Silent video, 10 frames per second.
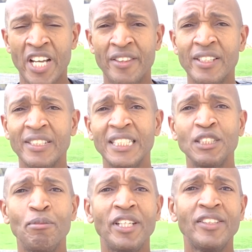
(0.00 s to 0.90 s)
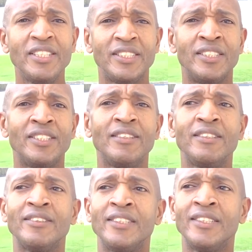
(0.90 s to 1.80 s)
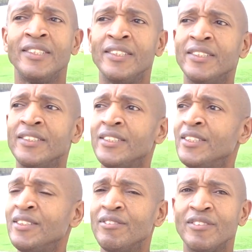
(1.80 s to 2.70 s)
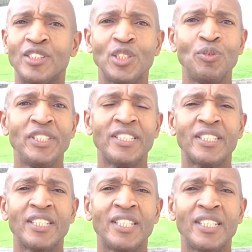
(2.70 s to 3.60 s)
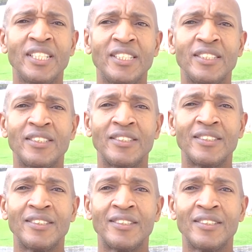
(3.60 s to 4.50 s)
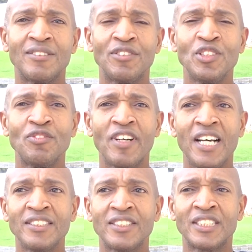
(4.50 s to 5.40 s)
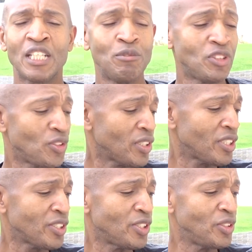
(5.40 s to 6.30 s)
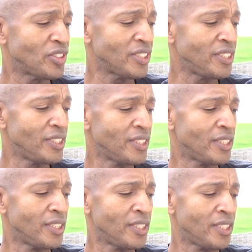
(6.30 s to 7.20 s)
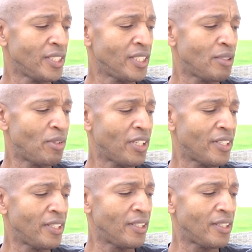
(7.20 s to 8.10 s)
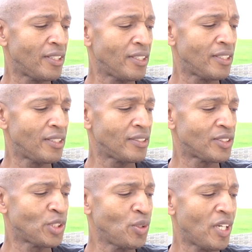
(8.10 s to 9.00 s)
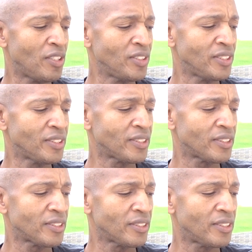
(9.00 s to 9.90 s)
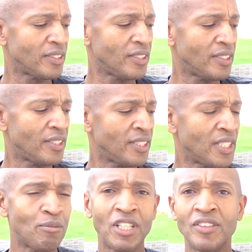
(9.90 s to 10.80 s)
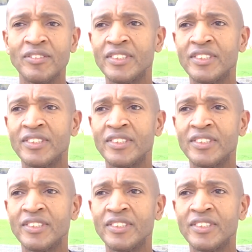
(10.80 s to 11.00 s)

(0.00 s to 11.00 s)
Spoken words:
think that's about it, So 2-week food fast is coming to a conclusion in about 2 hours and in about